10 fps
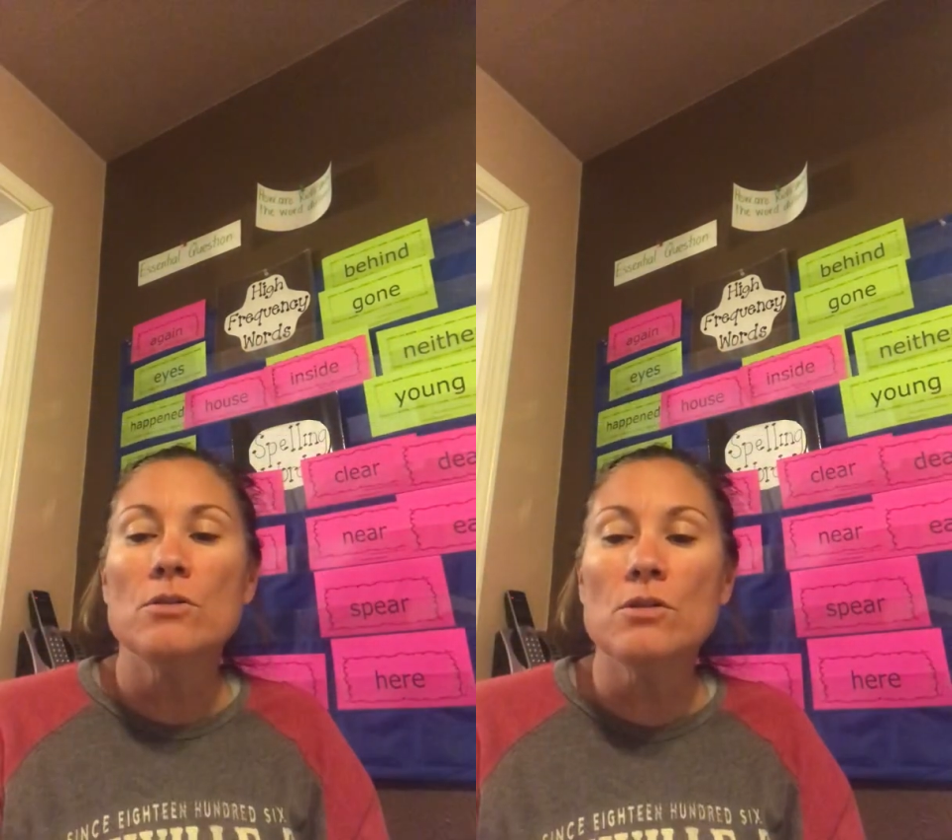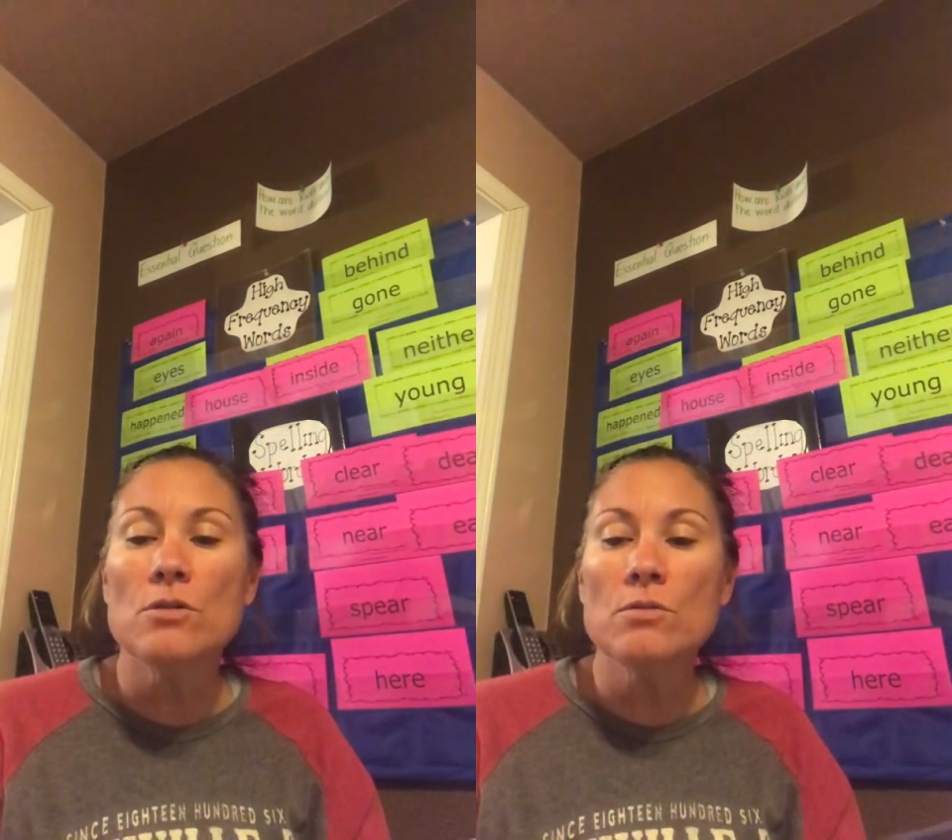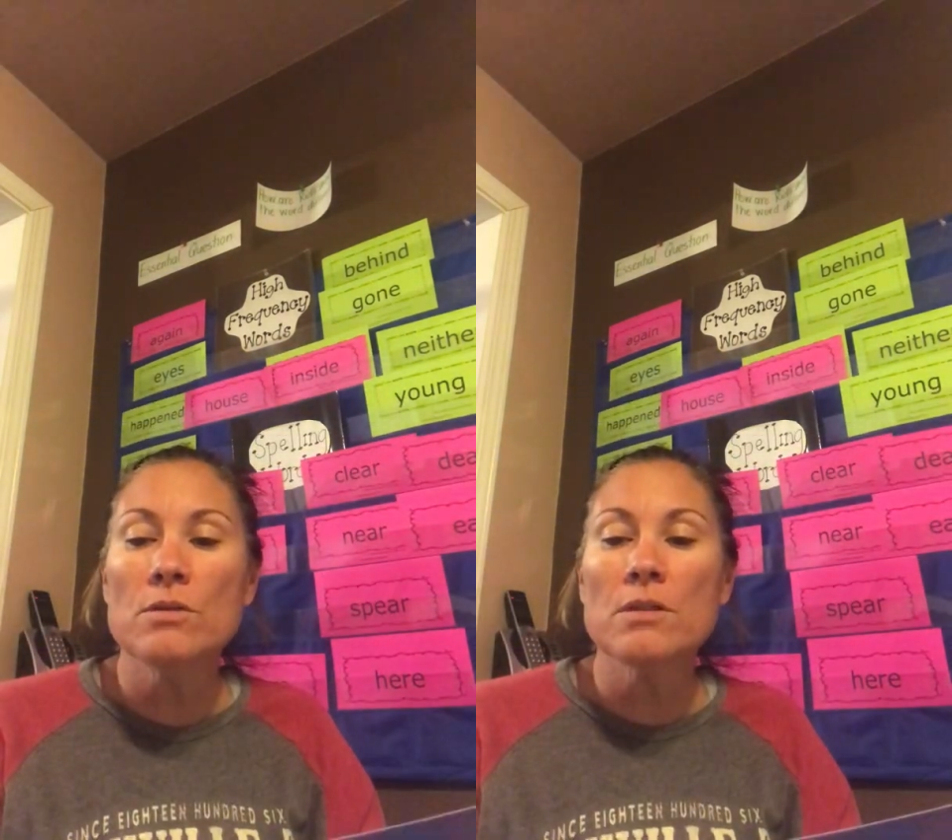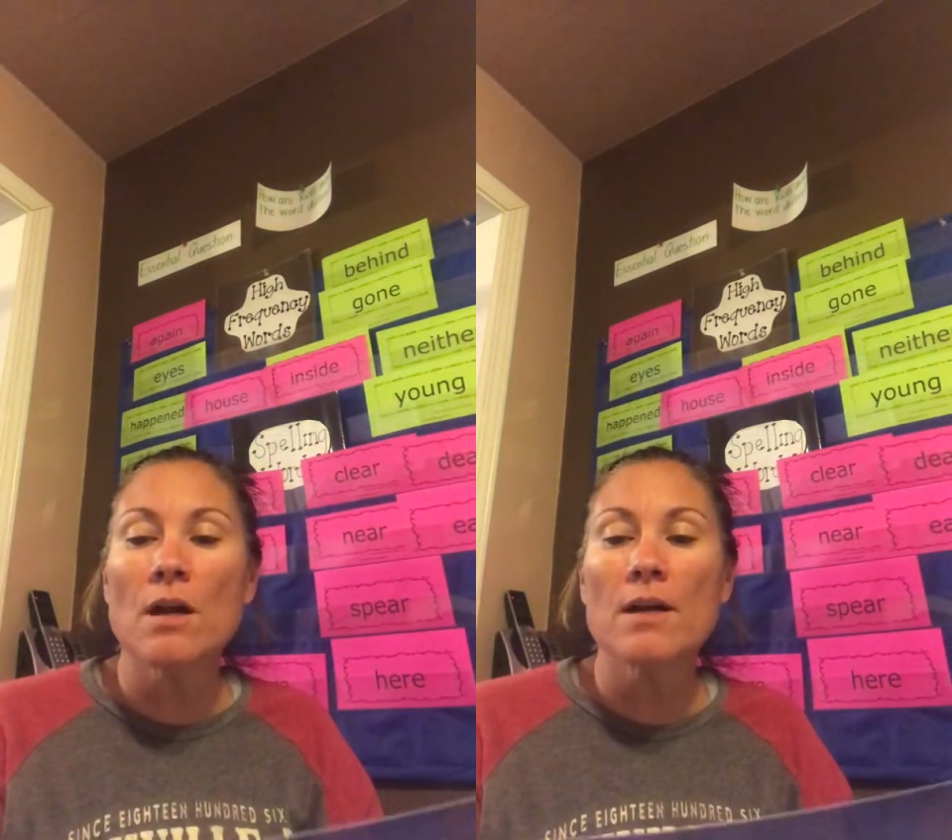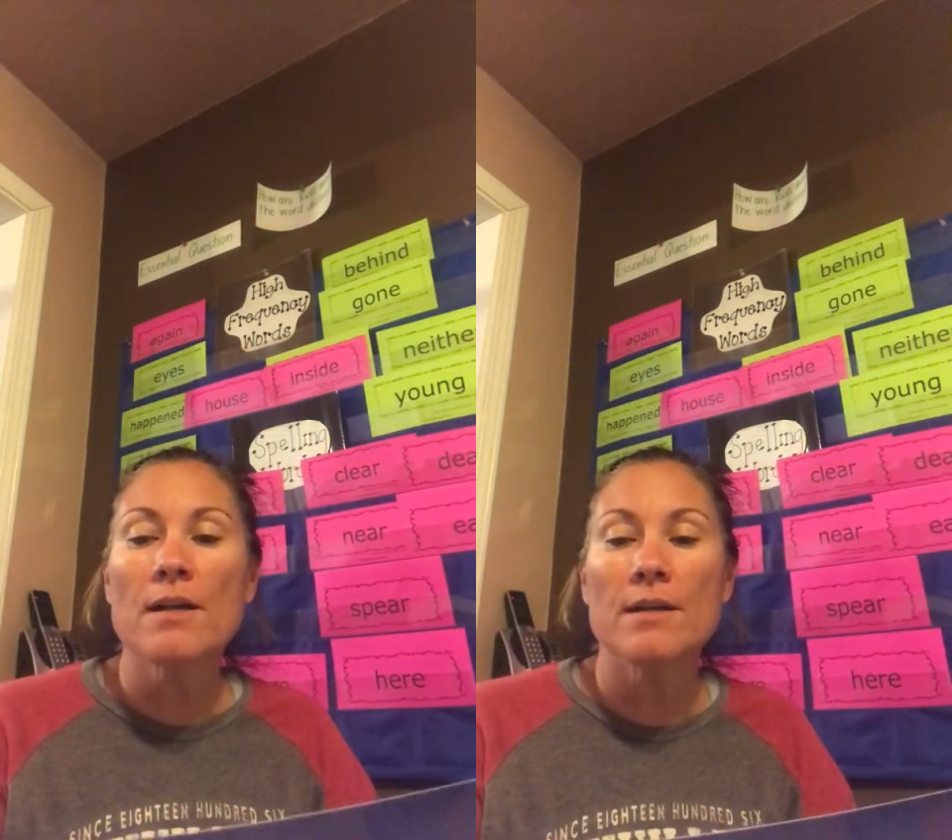Dunes
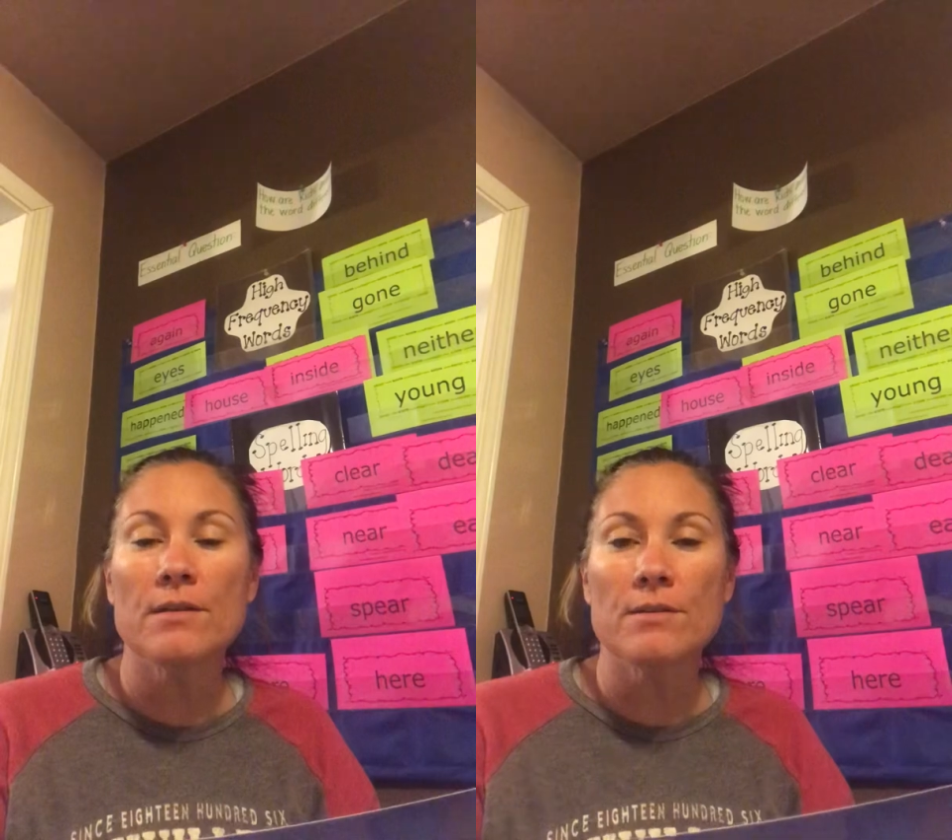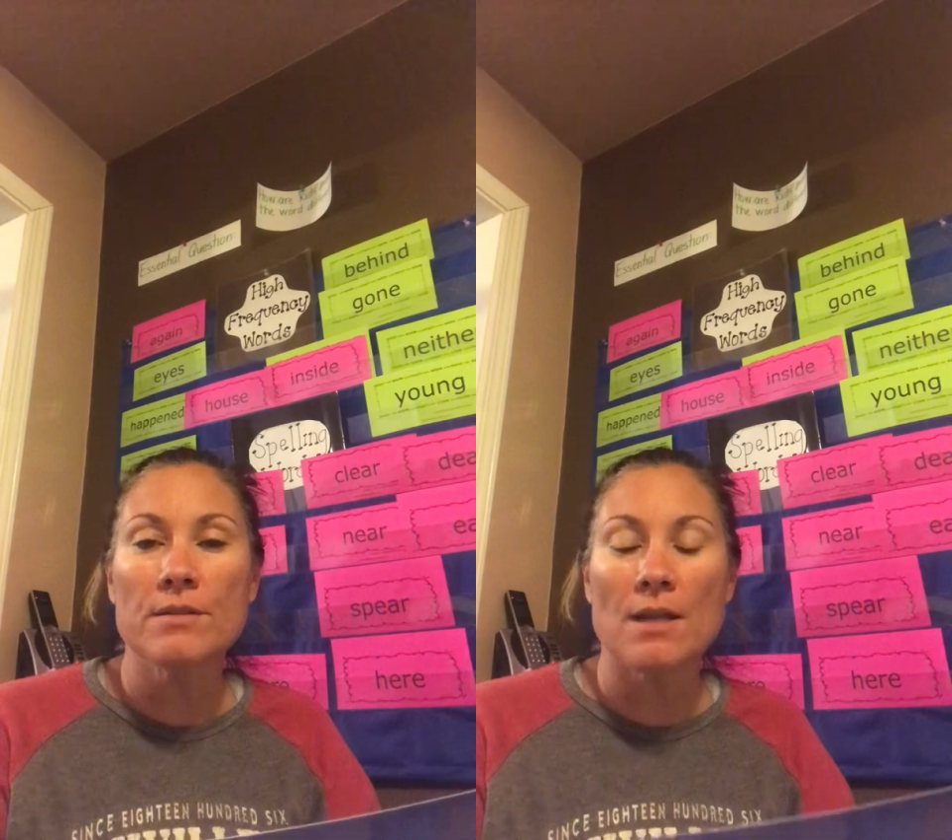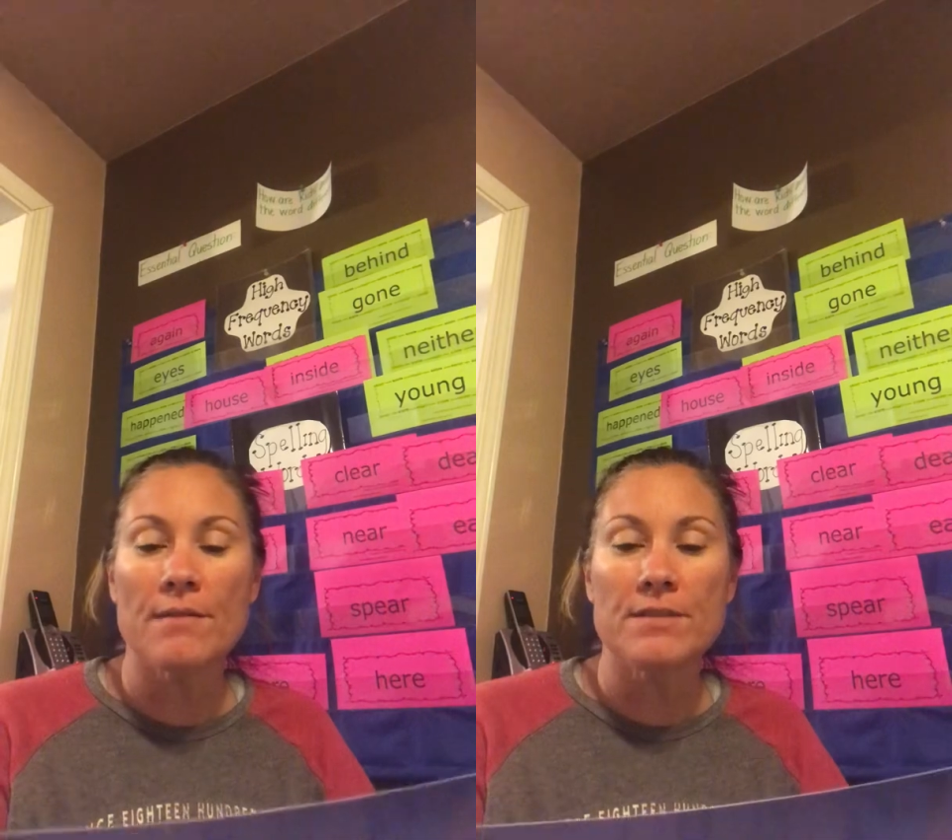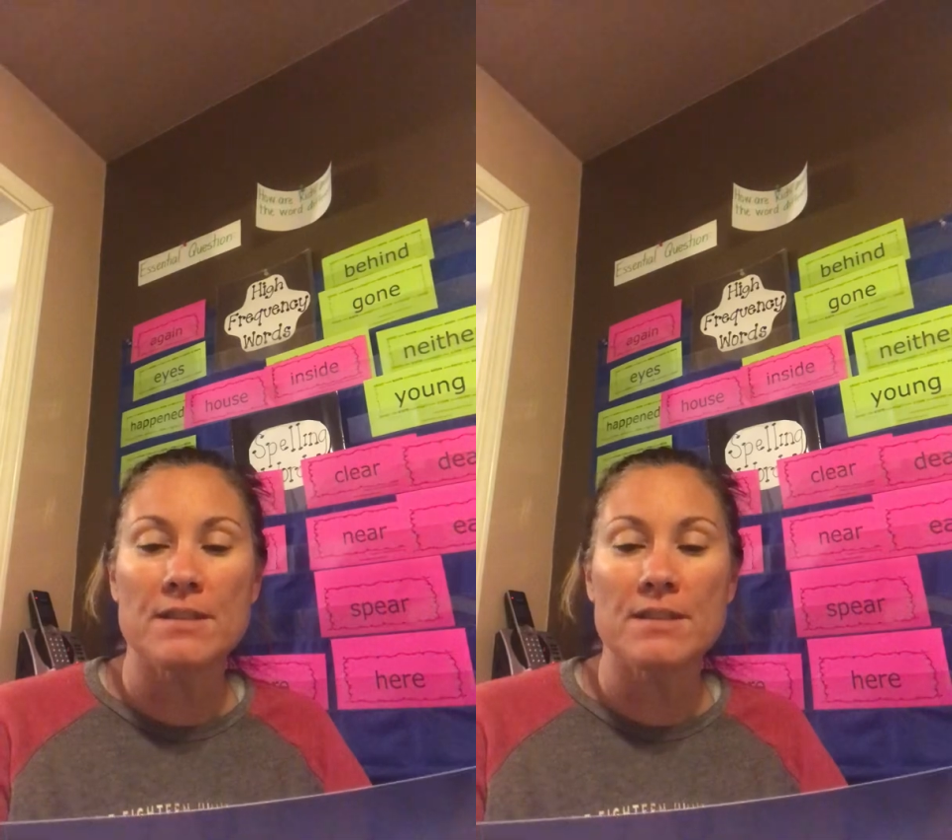are hills of